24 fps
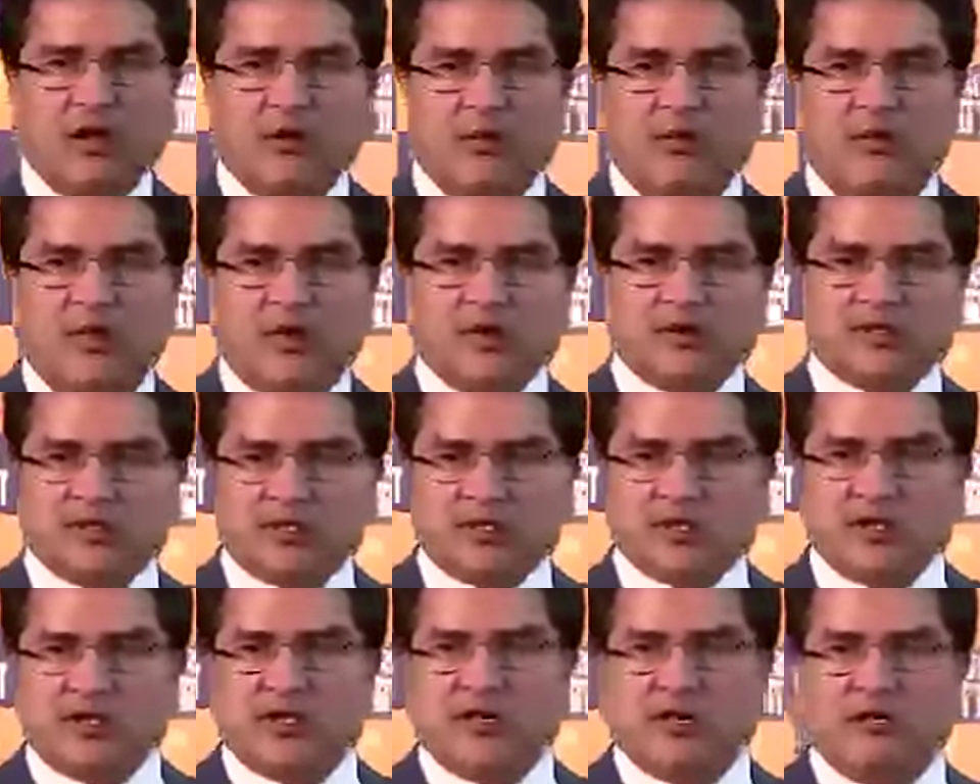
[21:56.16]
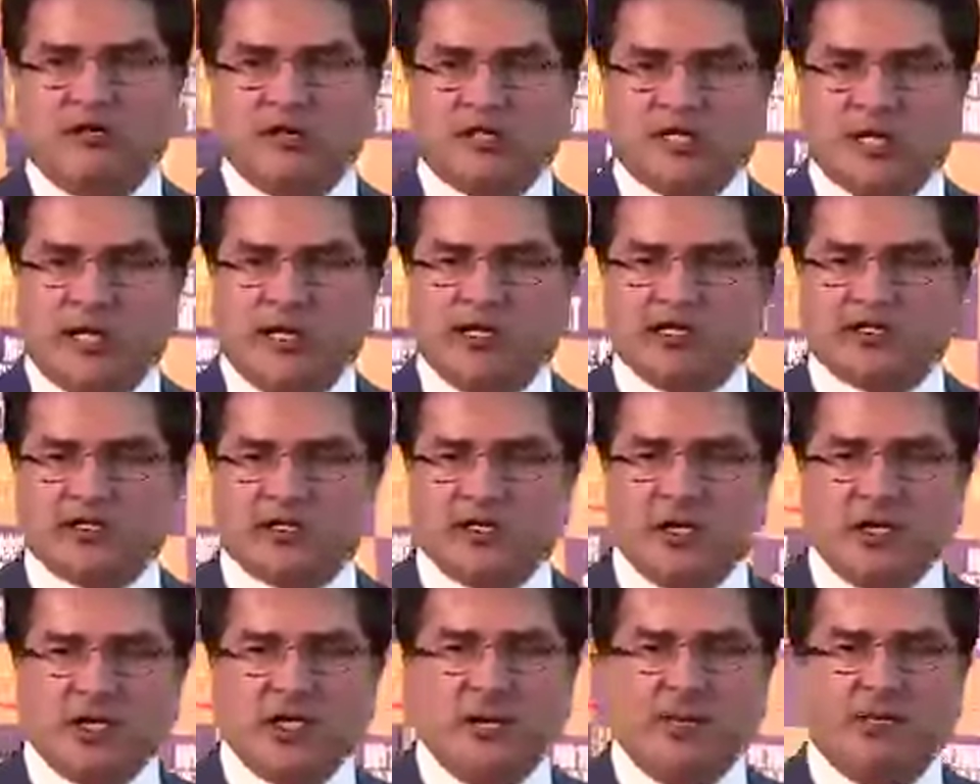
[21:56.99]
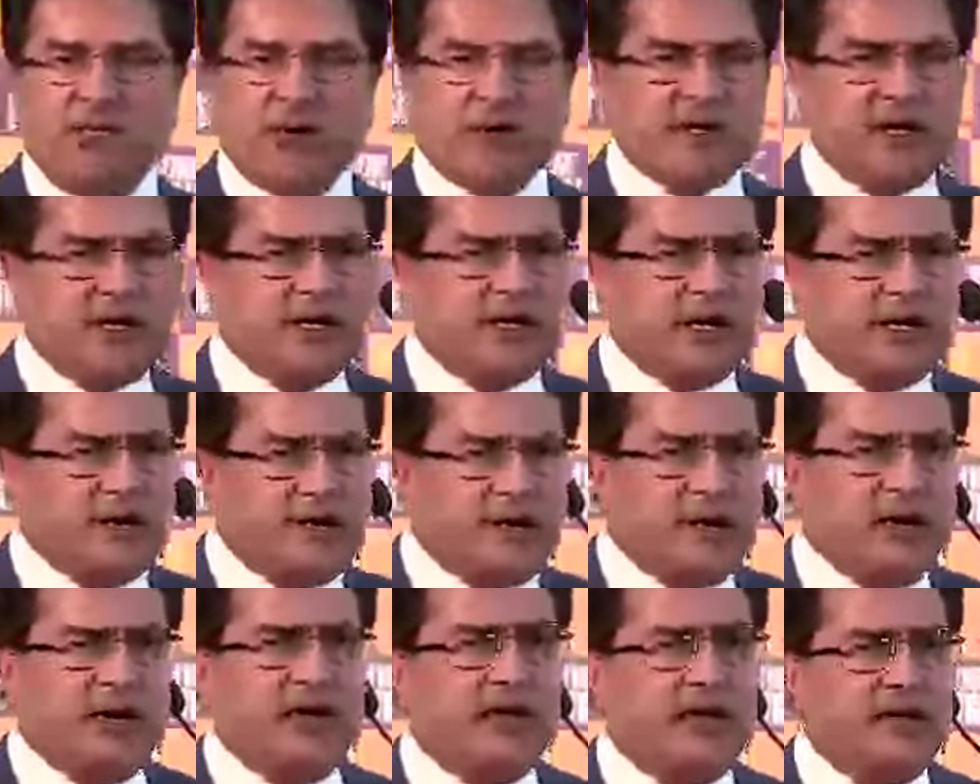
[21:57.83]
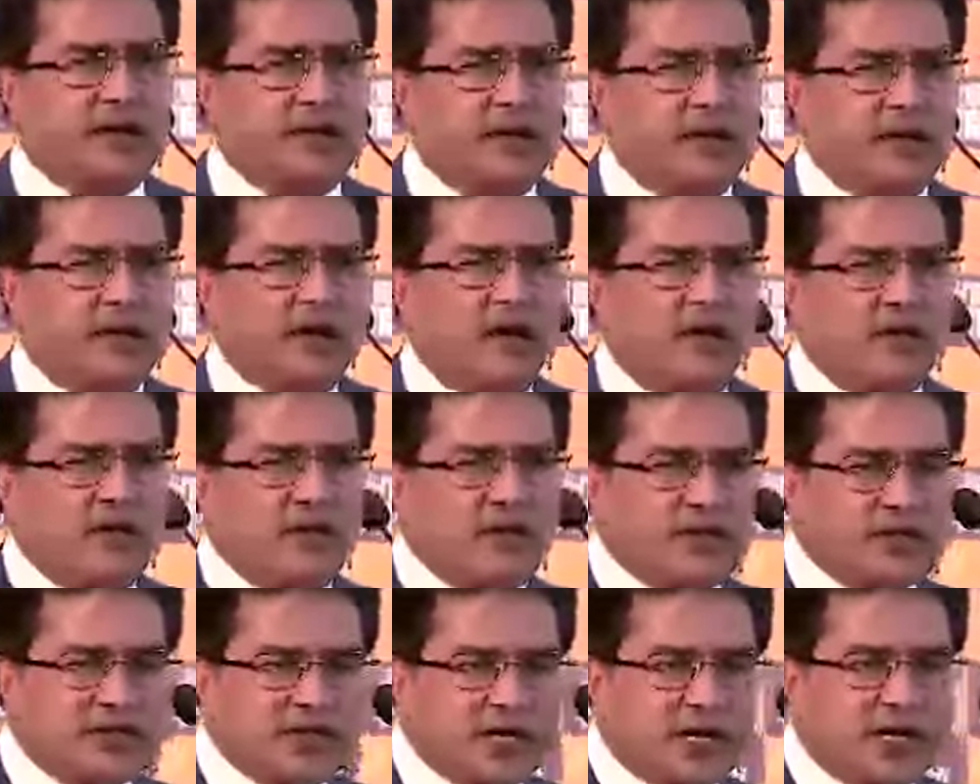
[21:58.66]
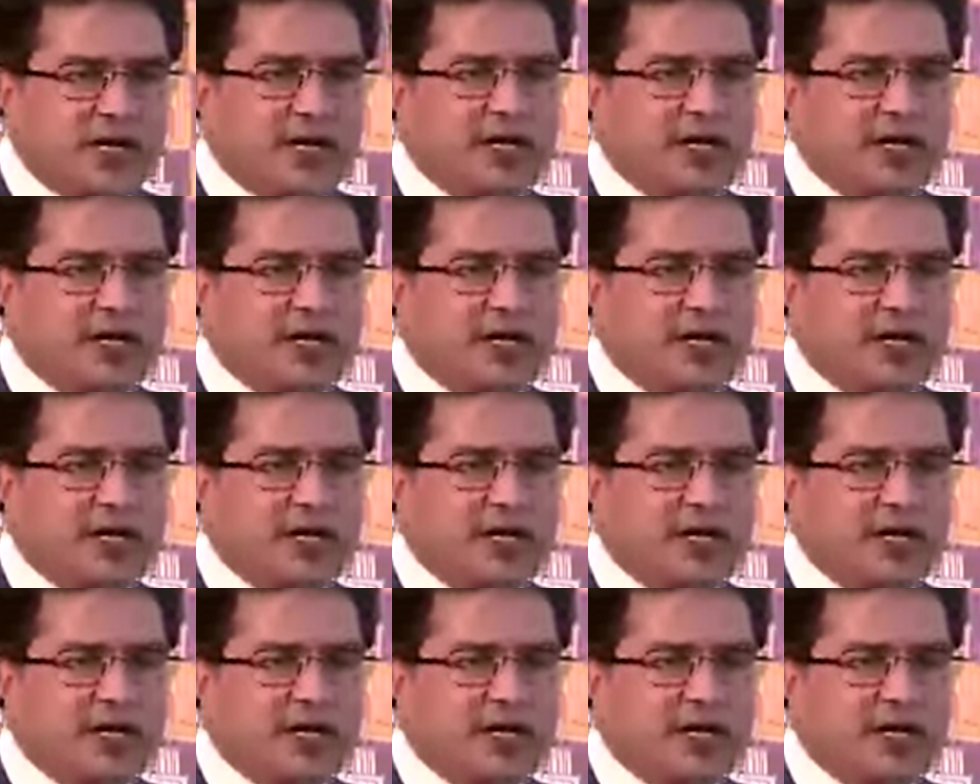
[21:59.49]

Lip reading: books which has impacted deeply on the journey